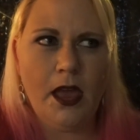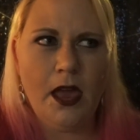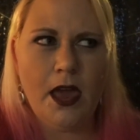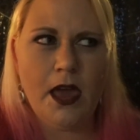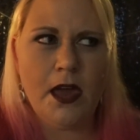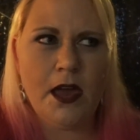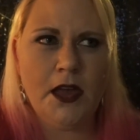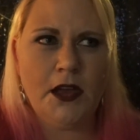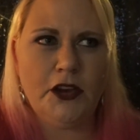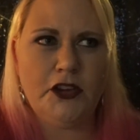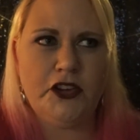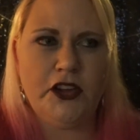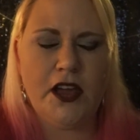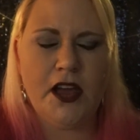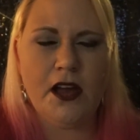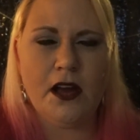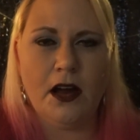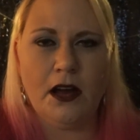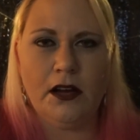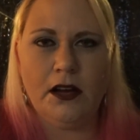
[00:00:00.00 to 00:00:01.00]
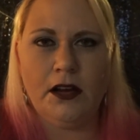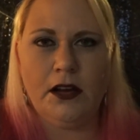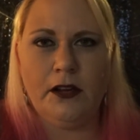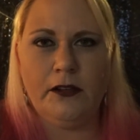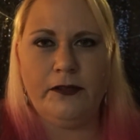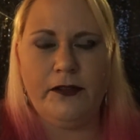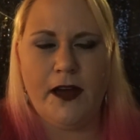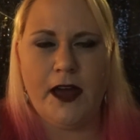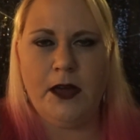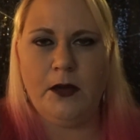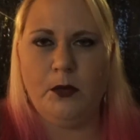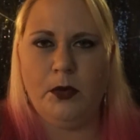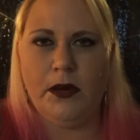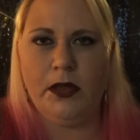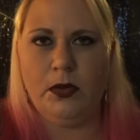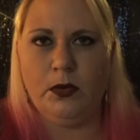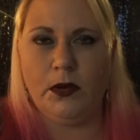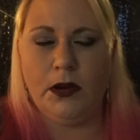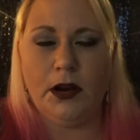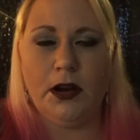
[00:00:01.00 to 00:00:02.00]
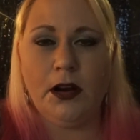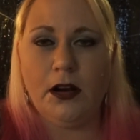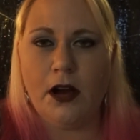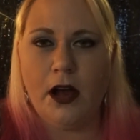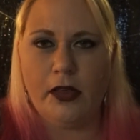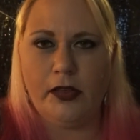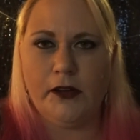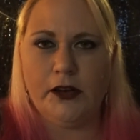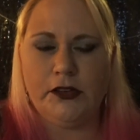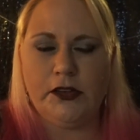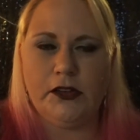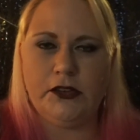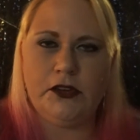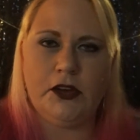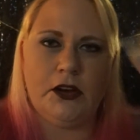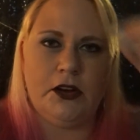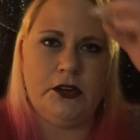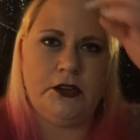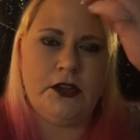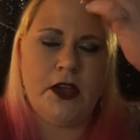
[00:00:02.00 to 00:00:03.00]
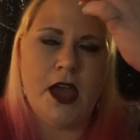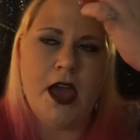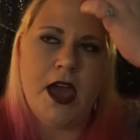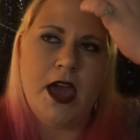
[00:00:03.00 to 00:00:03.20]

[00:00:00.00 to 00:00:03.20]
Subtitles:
And she had gotten in a fight with one of her other sisters,